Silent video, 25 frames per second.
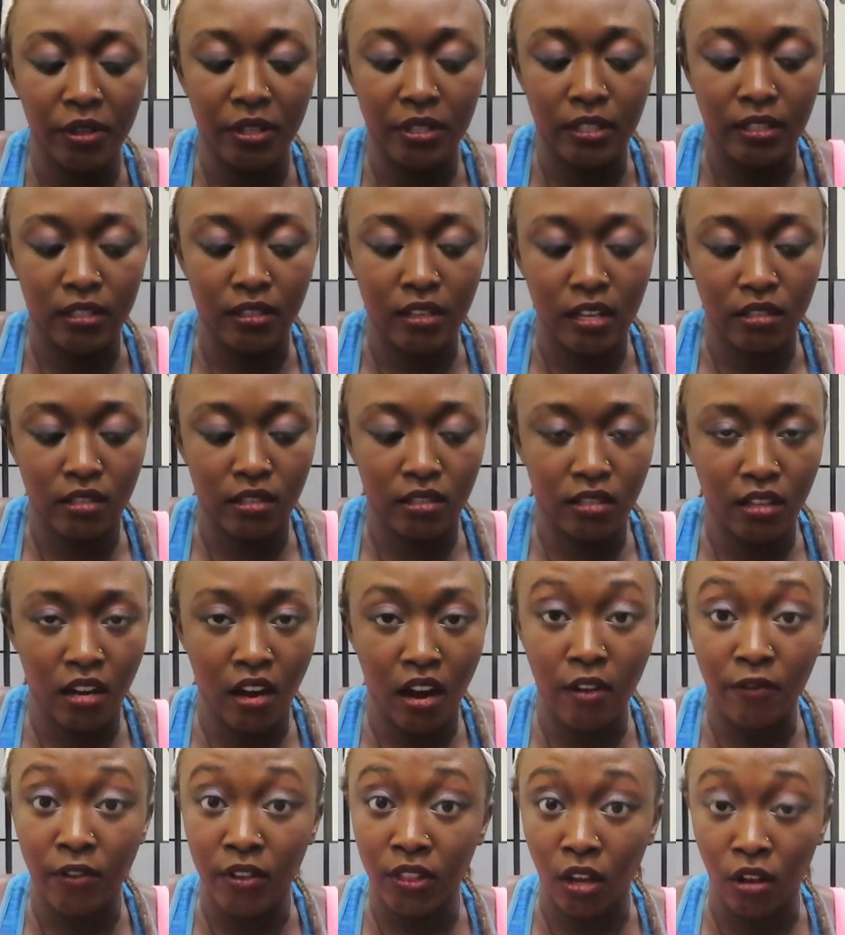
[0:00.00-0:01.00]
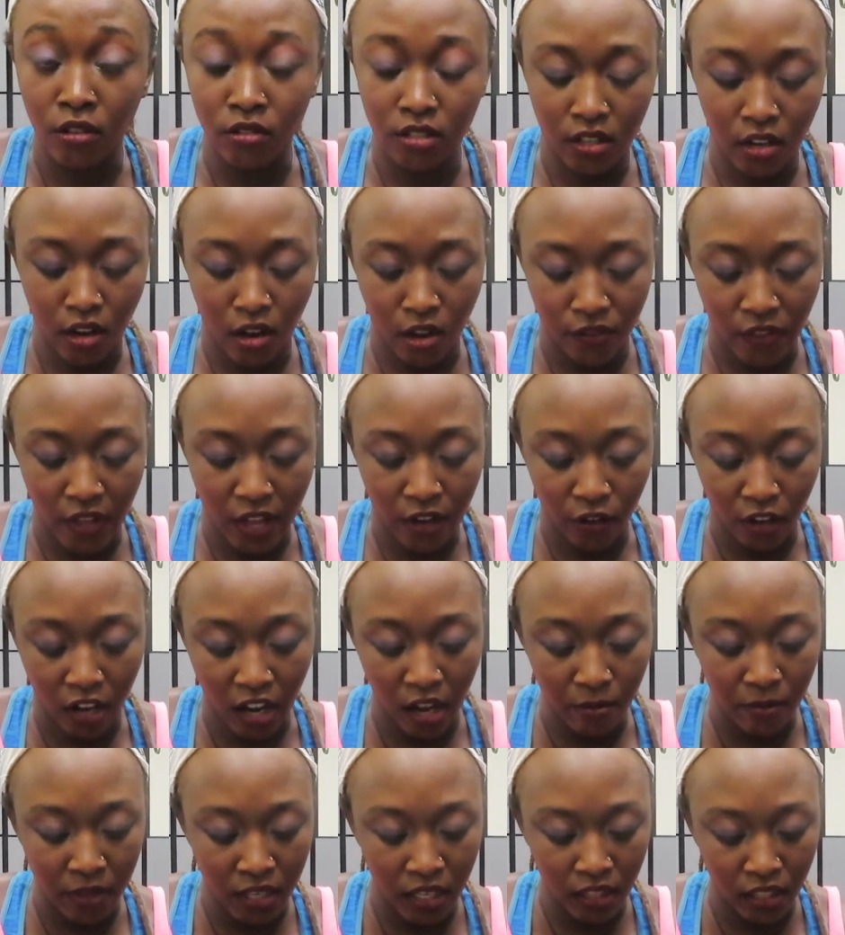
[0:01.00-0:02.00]
this is necessary. And for those of y'all that are
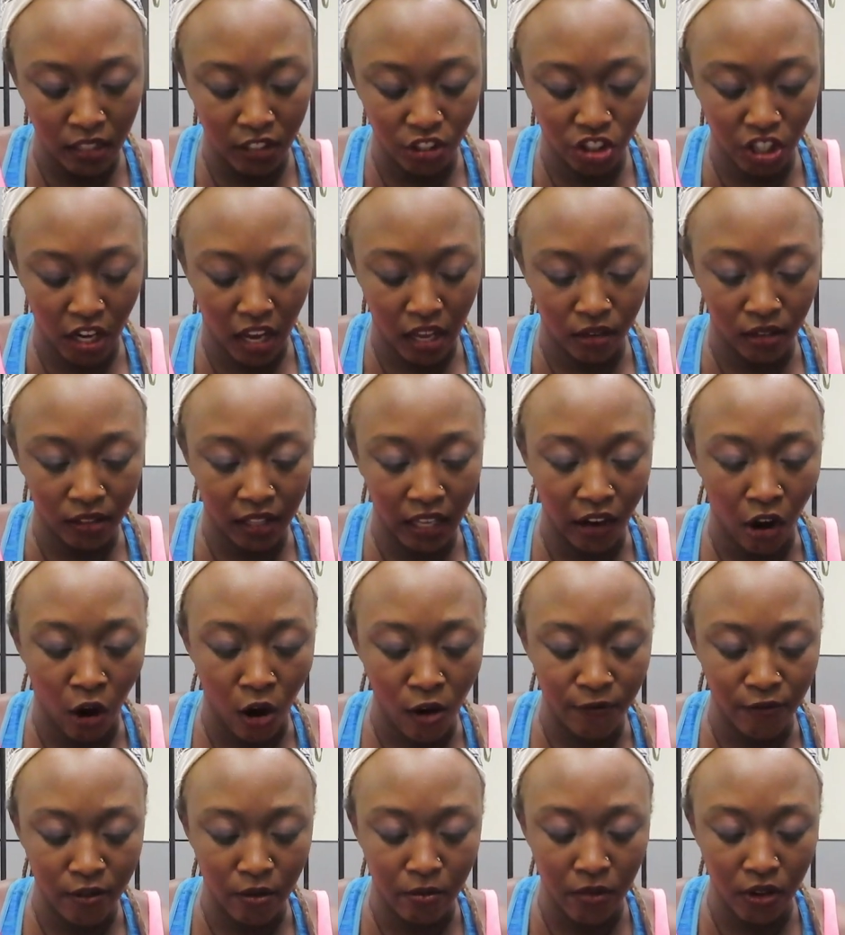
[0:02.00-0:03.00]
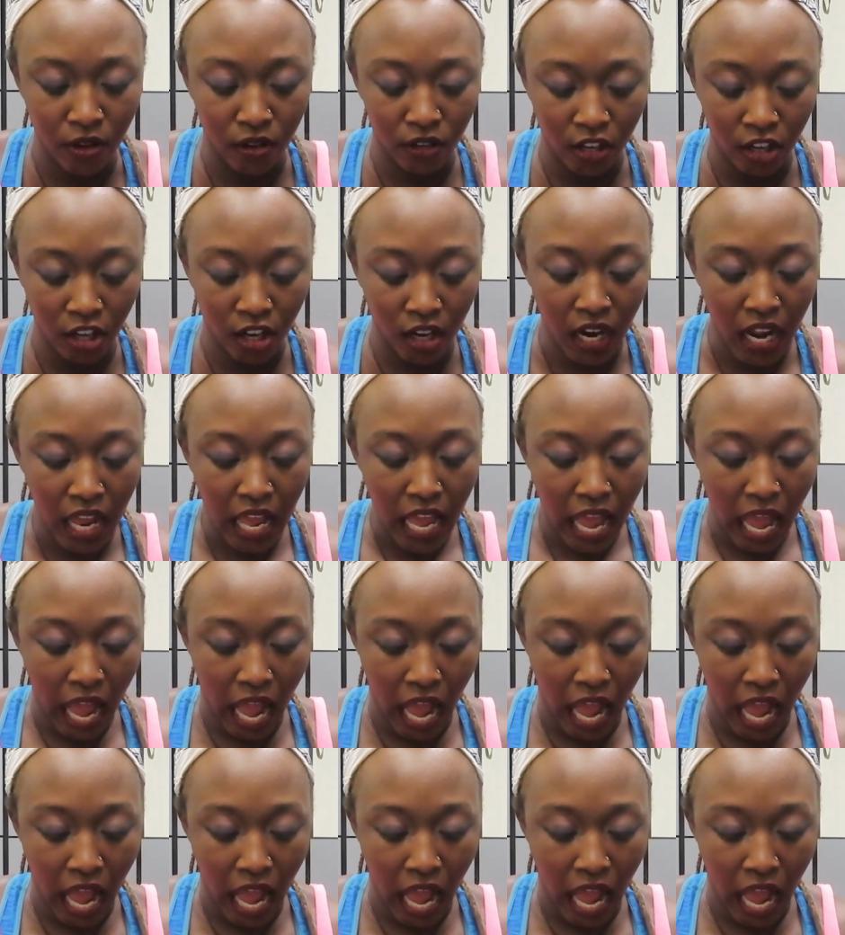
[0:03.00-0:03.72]
coming to this channel that aren't familiar,